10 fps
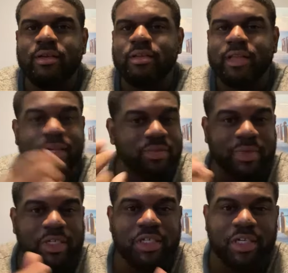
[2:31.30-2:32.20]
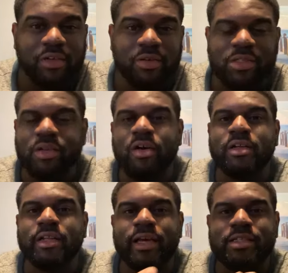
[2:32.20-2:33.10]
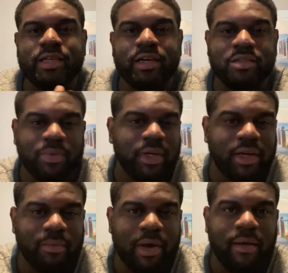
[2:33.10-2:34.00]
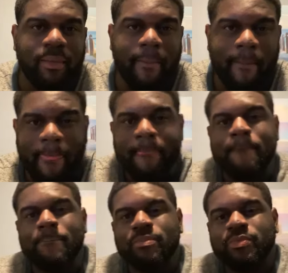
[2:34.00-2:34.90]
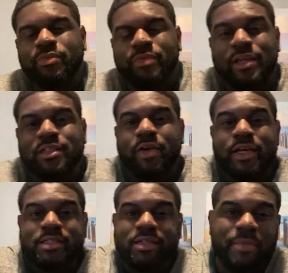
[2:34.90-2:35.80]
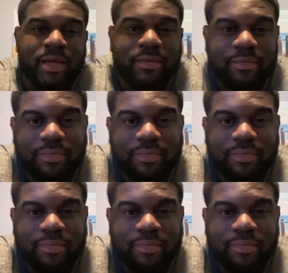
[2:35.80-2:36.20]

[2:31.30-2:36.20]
that's when the shills and all the naysayers want to come out. That's crazy to me.